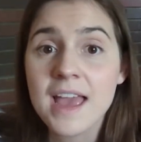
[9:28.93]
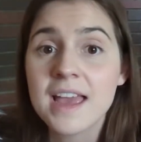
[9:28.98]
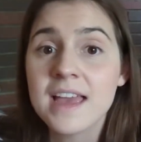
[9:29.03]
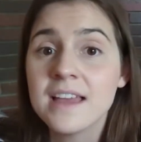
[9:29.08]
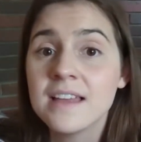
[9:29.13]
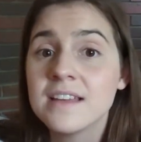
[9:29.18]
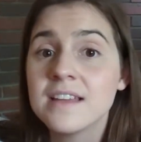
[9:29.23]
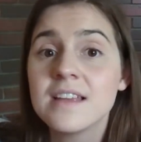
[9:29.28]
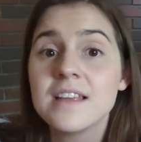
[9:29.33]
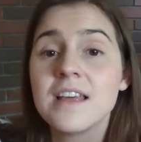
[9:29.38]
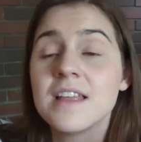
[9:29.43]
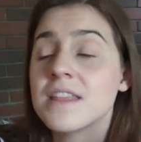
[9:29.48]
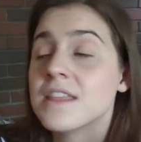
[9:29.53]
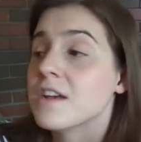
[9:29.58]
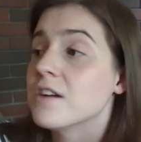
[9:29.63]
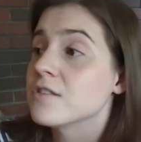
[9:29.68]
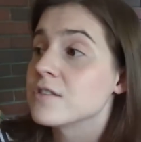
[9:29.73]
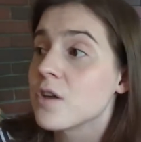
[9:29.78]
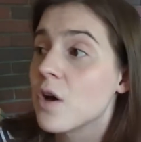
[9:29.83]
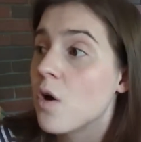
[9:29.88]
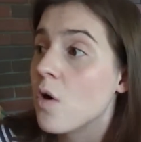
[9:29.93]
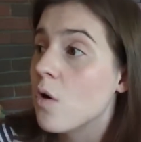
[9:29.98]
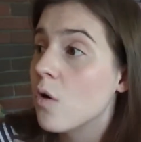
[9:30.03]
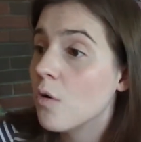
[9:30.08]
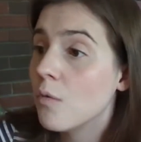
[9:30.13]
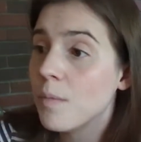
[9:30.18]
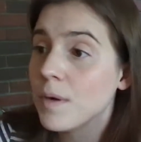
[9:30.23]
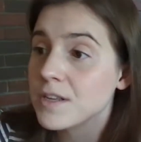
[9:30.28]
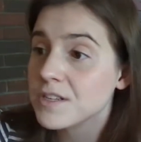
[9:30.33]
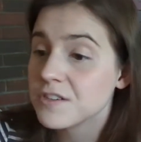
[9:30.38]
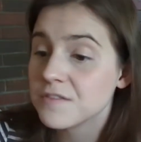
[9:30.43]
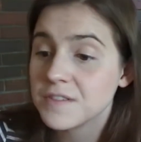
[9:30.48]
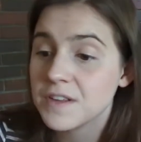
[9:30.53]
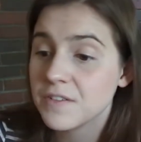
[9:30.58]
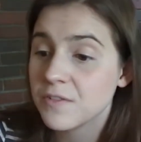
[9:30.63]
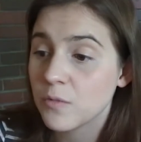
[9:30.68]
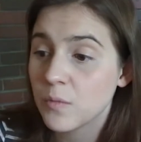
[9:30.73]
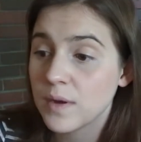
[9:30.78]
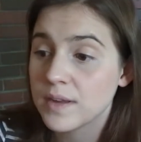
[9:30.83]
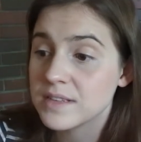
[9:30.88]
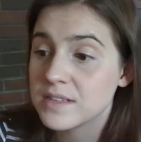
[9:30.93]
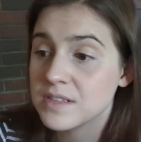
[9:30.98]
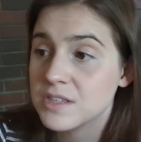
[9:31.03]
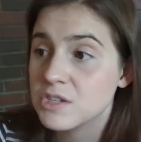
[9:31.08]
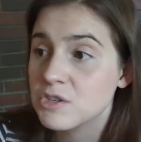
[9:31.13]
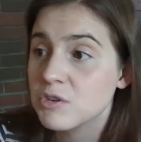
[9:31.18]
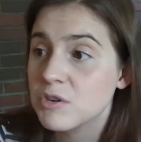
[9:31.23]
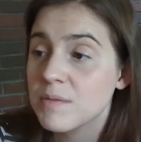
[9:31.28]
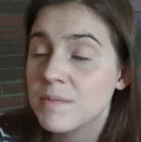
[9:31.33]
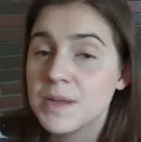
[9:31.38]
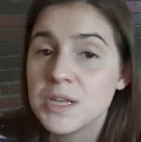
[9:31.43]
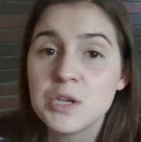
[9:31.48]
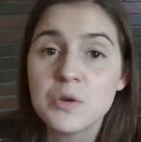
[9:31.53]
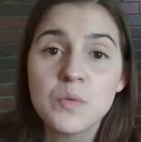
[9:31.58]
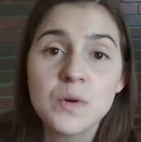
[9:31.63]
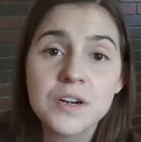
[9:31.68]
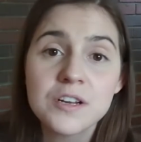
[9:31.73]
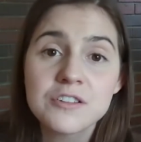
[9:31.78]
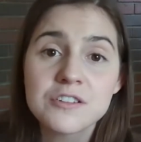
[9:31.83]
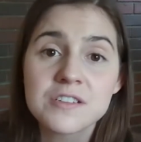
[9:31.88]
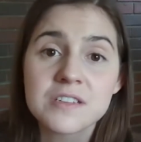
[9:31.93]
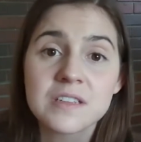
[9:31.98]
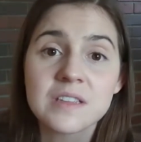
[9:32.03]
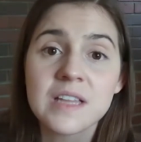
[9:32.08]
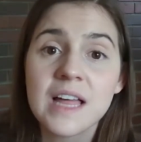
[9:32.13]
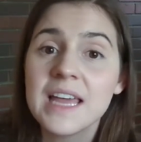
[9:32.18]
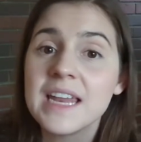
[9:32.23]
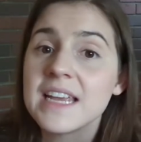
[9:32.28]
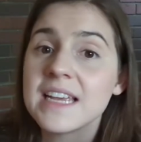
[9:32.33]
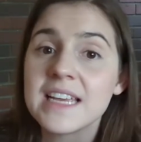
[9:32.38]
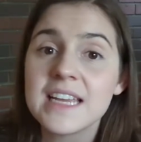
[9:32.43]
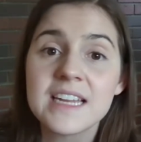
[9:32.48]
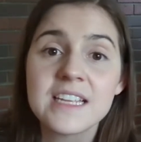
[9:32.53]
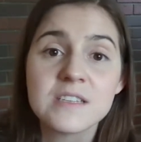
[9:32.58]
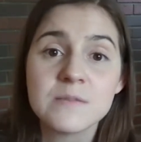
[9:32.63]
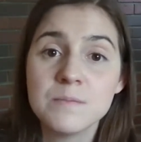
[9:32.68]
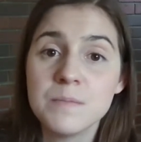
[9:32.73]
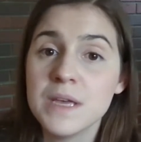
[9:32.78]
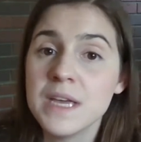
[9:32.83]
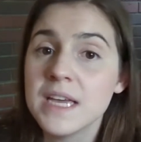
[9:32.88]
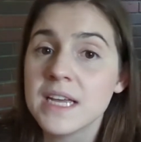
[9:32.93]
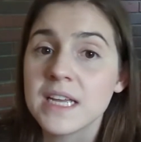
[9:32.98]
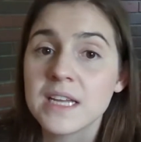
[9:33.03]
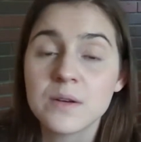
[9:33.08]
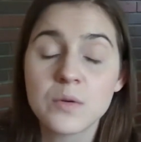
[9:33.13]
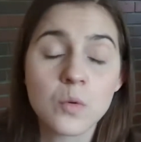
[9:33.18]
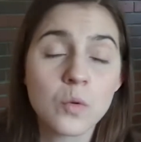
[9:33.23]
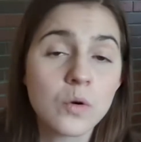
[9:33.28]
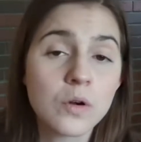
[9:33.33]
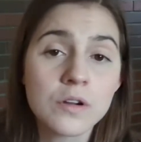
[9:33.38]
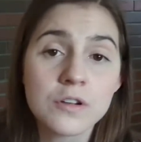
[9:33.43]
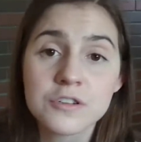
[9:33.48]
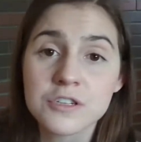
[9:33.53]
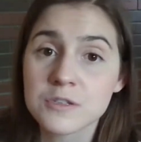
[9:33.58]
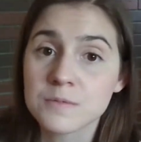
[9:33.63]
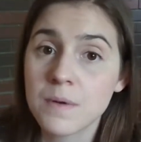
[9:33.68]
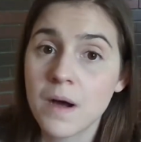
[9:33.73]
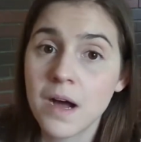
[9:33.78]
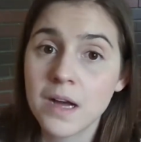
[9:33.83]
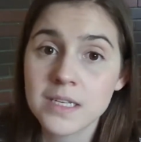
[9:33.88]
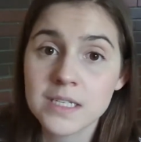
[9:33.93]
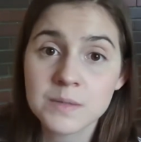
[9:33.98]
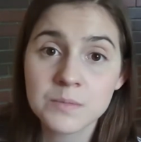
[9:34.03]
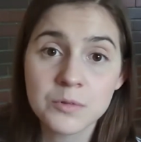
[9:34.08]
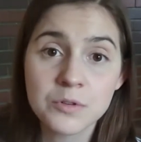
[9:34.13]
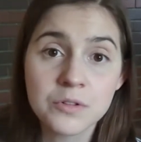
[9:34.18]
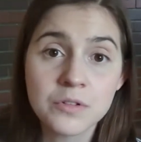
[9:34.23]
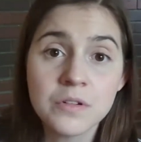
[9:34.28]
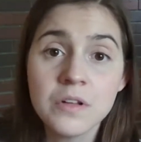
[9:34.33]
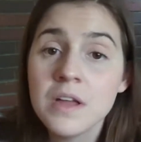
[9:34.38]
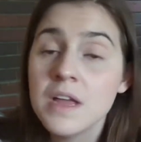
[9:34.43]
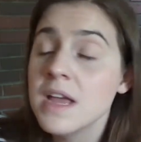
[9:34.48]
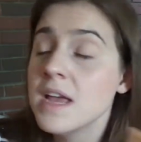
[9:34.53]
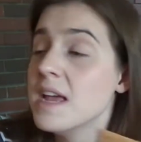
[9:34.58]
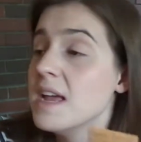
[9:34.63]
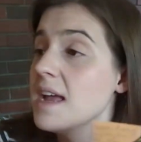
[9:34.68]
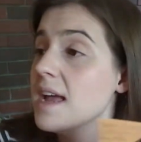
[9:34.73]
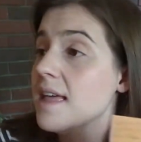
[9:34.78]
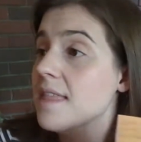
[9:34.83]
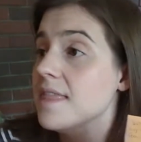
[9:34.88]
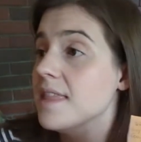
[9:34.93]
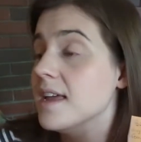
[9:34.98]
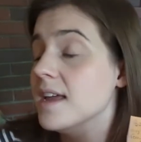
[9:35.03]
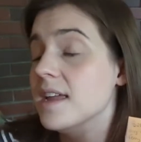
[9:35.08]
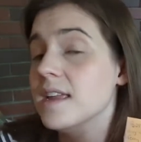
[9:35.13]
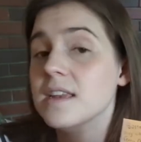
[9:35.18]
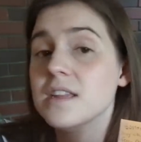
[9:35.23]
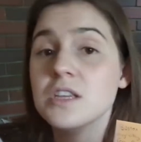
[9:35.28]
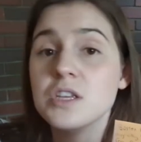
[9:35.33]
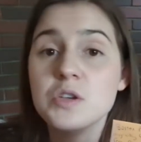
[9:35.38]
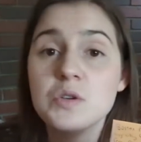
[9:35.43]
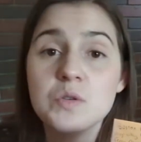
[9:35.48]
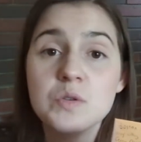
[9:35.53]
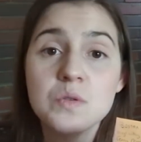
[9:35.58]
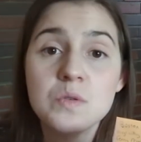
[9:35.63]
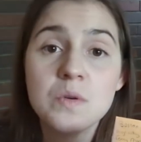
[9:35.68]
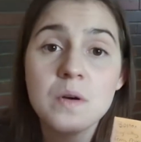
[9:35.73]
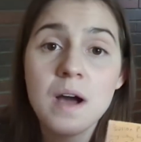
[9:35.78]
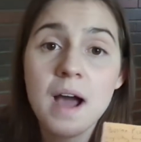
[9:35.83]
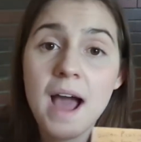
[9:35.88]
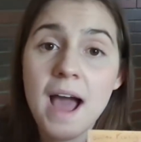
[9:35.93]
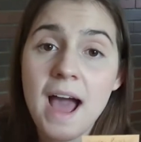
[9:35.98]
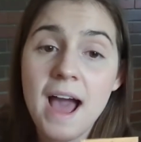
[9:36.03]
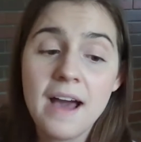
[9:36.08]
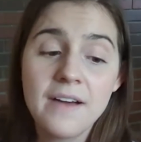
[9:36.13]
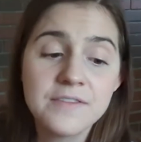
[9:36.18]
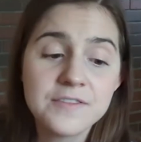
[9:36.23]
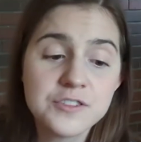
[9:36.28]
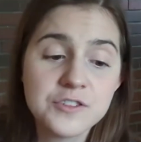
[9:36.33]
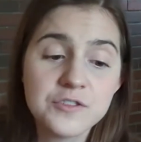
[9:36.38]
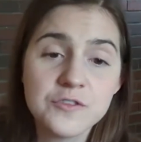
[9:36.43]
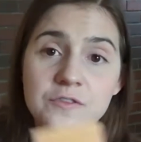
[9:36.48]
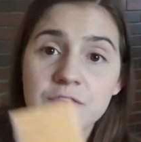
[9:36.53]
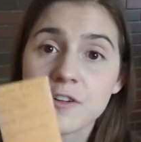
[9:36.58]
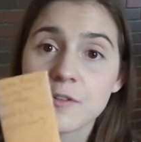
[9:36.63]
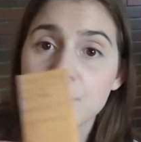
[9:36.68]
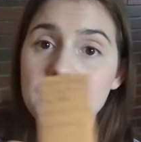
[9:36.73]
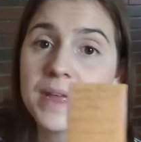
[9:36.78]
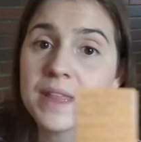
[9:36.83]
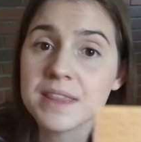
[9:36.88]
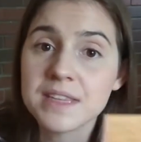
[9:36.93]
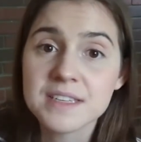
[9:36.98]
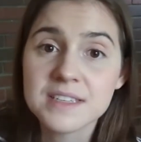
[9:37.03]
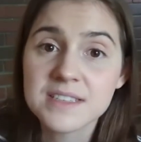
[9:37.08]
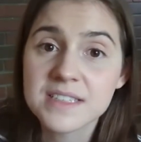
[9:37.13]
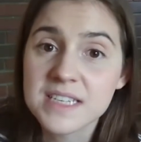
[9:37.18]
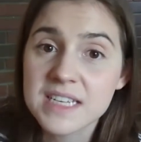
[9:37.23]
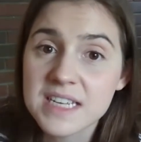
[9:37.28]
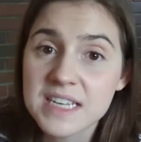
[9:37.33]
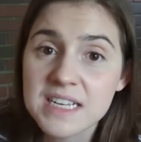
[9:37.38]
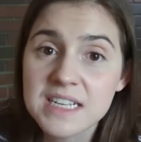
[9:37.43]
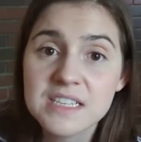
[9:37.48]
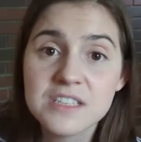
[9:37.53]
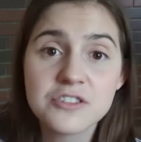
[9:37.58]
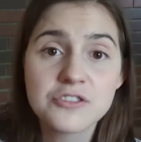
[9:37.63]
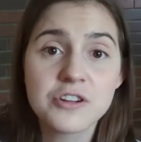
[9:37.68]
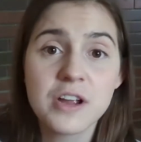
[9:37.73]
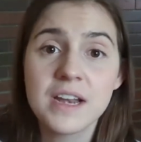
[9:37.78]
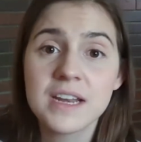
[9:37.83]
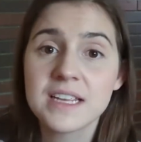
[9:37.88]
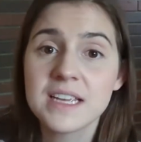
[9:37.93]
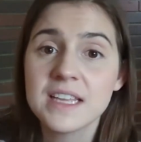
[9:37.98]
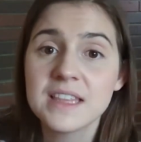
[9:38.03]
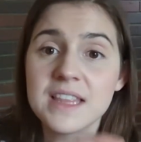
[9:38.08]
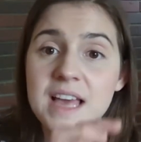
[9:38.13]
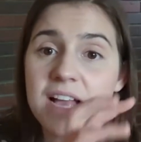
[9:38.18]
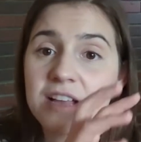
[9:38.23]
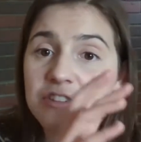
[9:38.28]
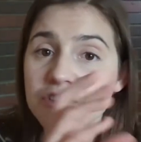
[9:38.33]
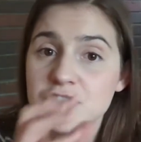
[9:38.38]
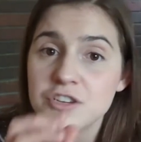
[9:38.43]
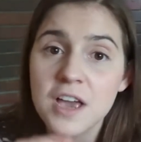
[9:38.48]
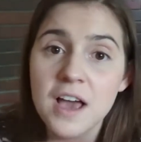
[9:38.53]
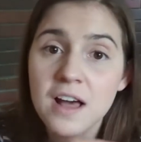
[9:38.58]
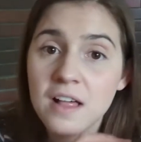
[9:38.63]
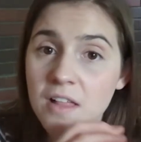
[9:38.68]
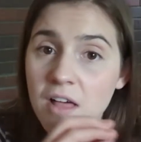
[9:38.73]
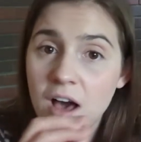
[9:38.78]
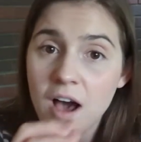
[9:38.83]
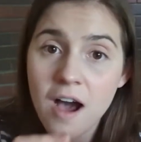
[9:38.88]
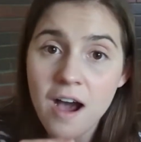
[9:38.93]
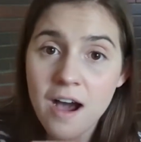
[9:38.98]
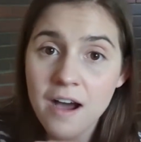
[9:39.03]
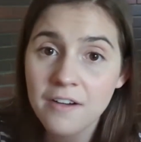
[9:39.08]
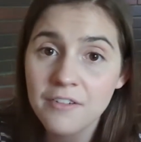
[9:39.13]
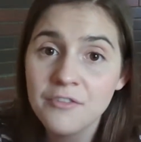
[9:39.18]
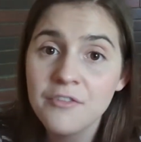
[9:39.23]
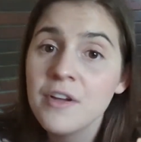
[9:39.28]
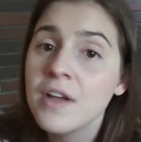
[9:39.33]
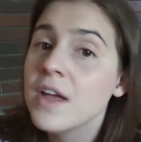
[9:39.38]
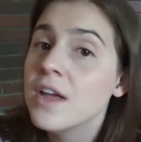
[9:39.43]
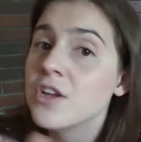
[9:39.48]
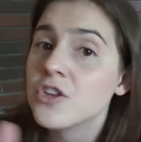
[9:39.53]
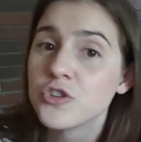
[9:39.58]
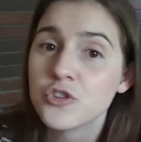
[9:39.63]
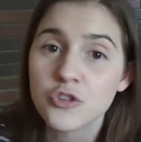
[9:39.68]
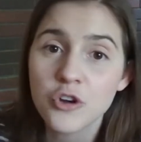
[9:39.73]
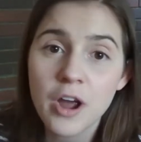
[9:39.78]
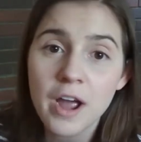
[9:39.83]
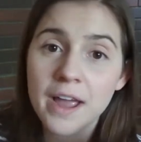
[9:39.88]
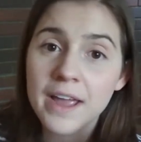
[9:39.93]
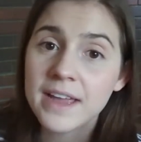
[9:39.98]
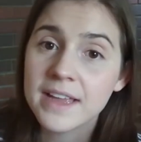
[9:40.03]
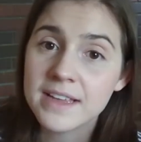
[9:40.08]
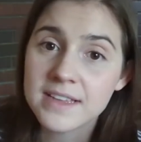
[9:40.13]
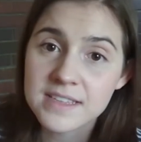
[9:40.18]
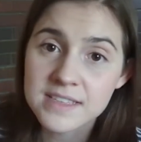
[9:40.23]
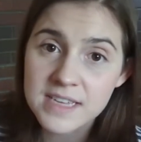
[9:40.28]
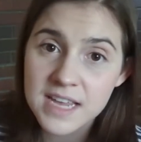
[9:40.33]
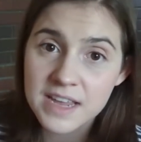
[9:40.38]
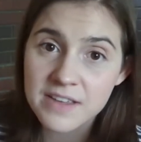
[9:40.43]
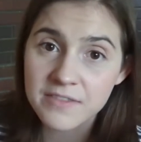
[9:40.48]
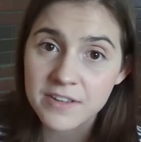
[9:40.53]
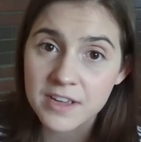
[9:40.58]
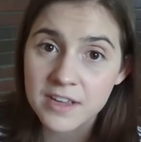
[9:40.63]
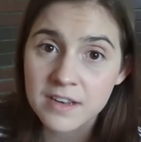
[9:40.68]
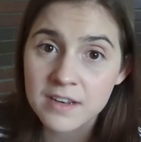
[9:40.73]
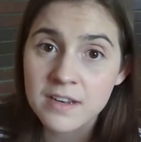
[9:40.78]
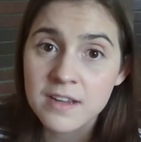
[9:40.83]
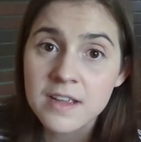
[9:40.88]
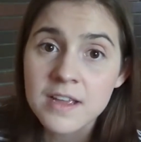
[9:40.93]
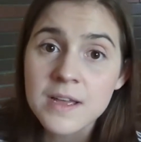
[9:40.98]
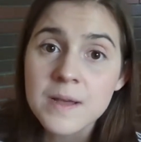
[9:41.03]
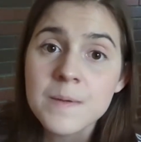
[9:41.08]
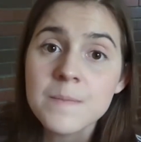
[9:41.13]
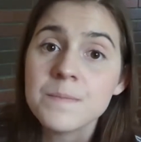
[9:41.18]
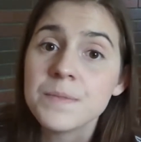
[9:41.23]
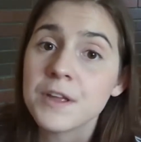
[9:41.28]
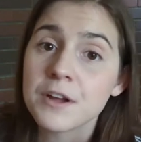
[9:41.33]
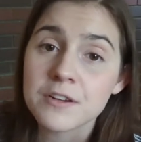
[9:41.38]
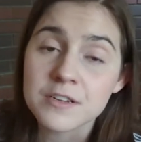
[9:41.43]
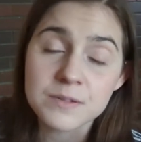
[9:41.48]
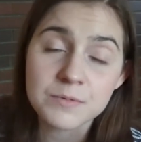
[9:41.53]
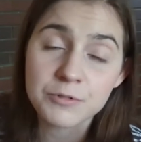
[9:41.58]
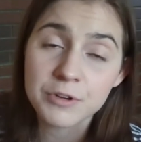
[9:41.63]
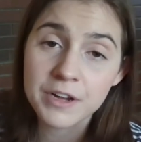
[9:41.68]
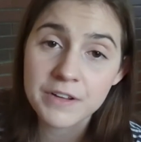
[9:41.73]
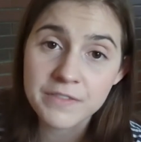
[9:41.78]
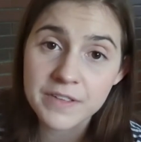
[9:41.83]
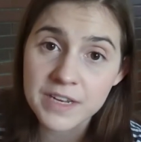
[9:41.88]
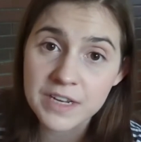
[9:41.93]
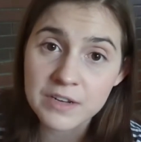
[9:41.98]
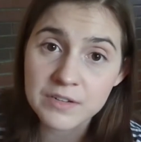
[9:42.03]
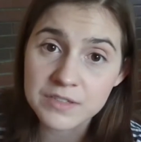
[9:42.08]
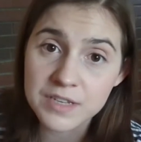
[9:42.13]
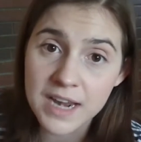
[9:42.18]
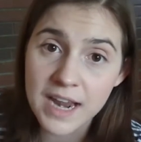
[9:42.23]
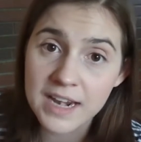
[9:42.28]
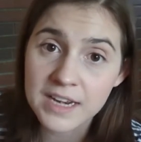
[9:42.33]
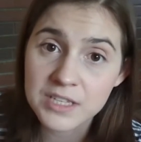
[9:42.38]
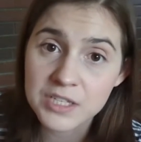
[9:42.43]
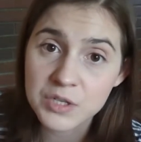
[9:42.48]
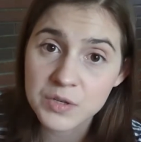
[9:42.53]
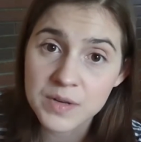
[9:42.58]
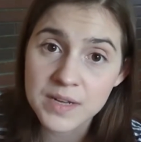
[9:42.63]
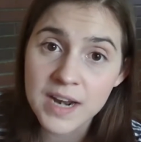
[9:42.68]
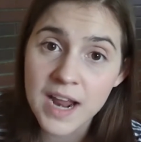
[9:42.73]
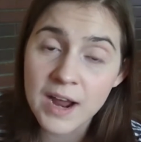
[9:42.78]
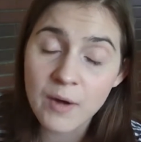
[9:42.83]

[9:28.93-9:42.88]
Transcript: And there's a whole bunch of different ways to do it, but you want to just let it get as big and orange as possible. And then you have to ferment the seeds, try to get that gel off, dry it, and save it. There are some great videos on how to do it.